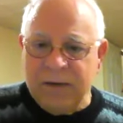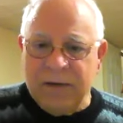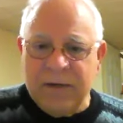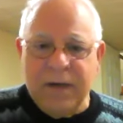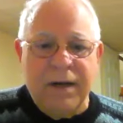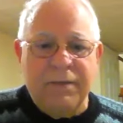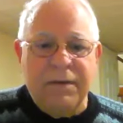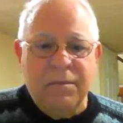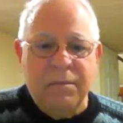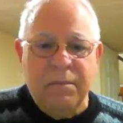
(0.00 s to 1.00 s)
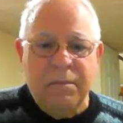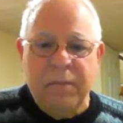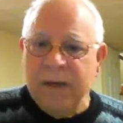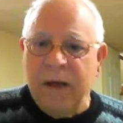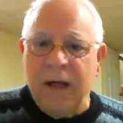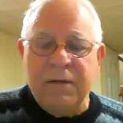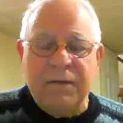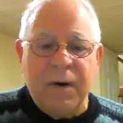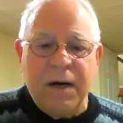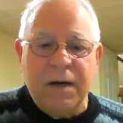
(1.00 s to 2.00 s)
The angels in heaven,
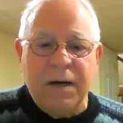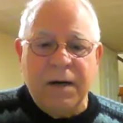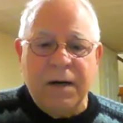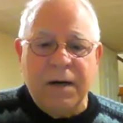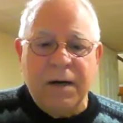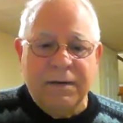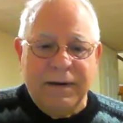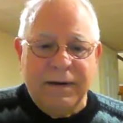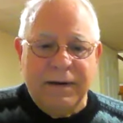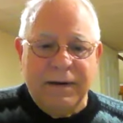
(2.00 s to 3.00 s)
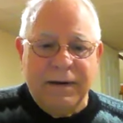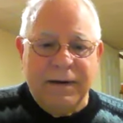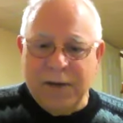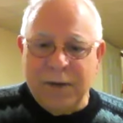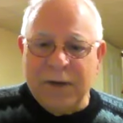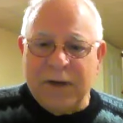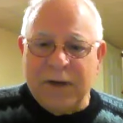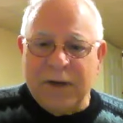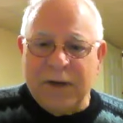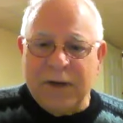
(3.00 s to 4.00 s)
be not afraid. The
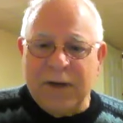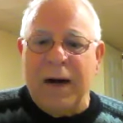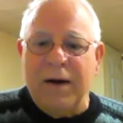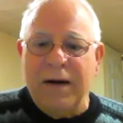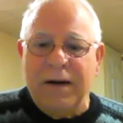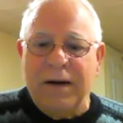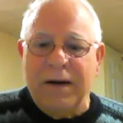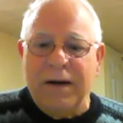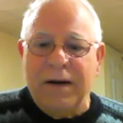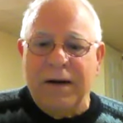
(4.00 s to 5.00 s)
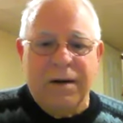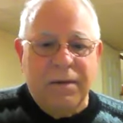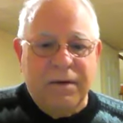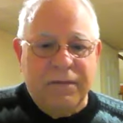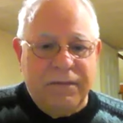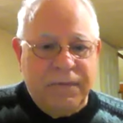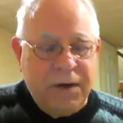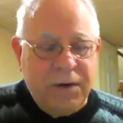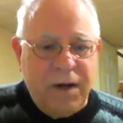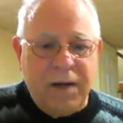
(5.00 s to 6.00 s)
angel that comes to Mary,
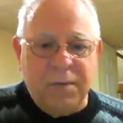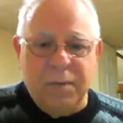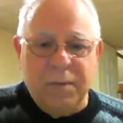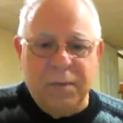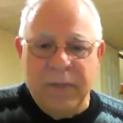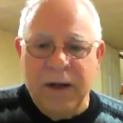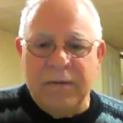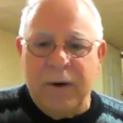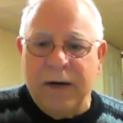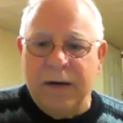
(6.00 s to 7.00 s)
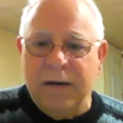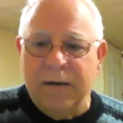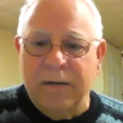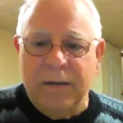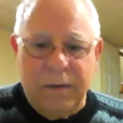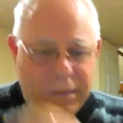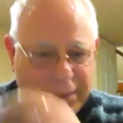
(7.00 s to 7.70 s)
fear not, be not afraid.